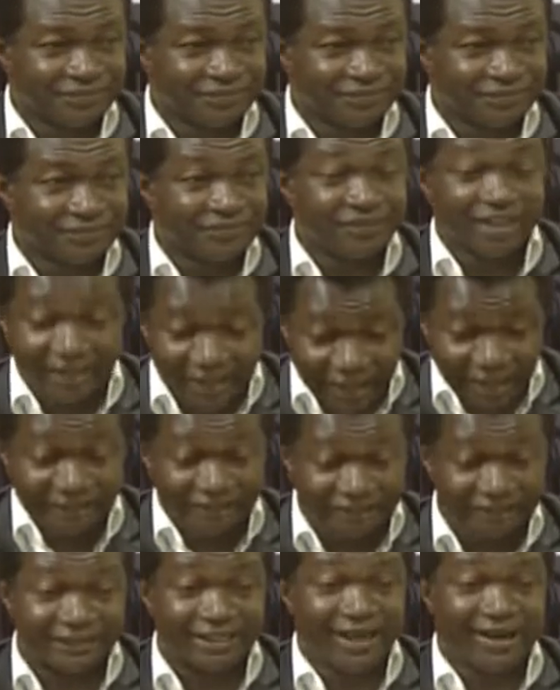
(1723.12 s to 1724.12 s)
They can
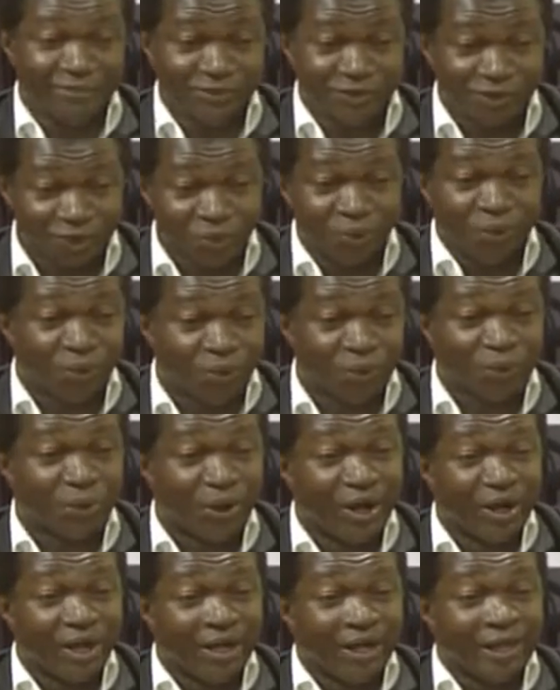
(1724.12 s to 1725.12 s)
determine who.
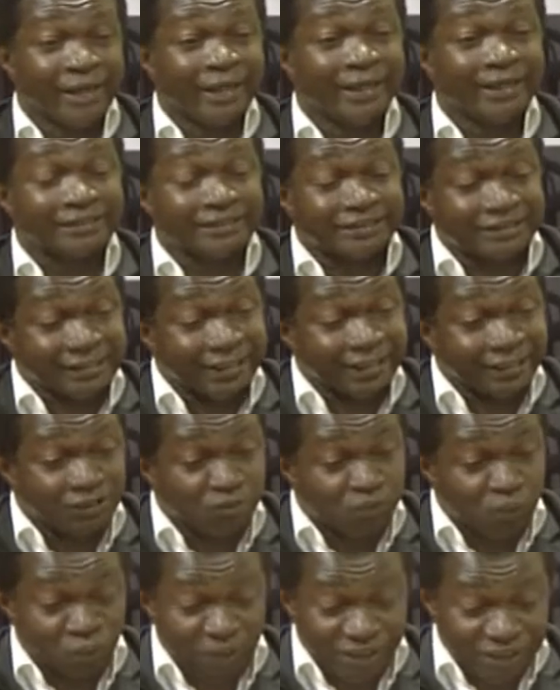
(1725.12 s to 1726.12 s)

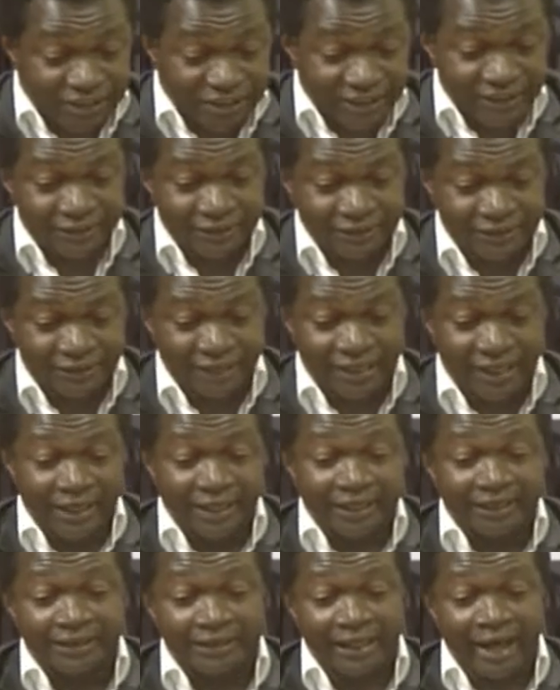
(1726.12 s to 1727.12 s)
It's within
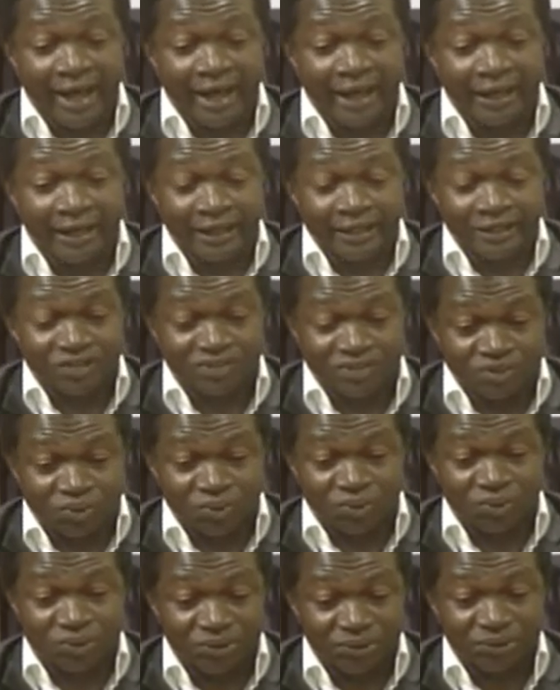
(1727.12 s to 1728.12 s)
their
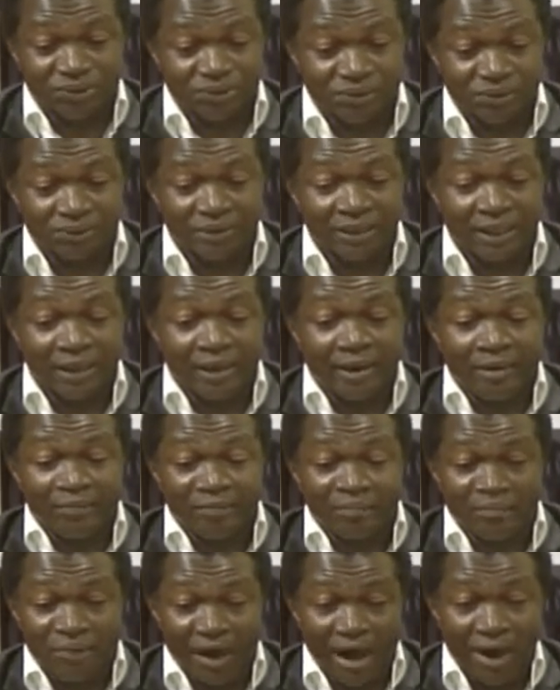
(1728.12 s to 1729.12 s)
institutional
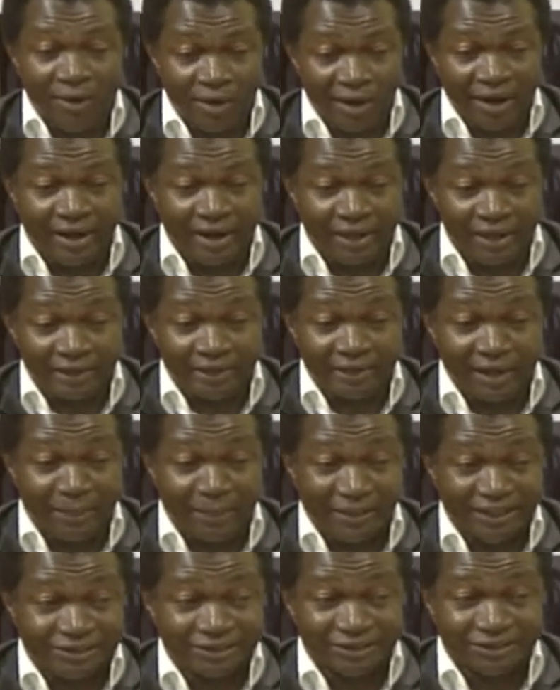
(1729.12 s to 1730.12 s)
power and
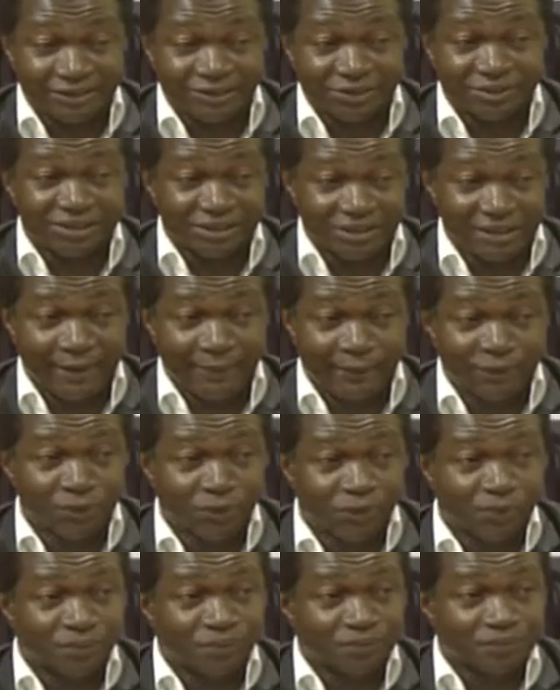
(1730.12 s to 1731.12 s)
capacity to determine
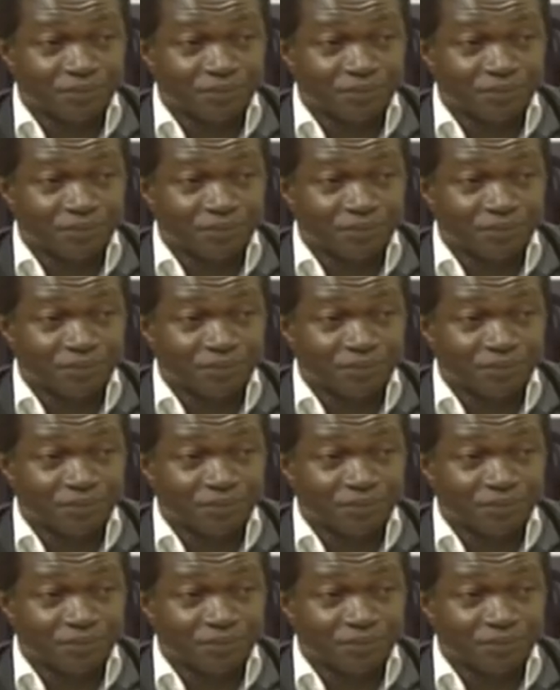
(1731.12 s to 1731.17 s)
who.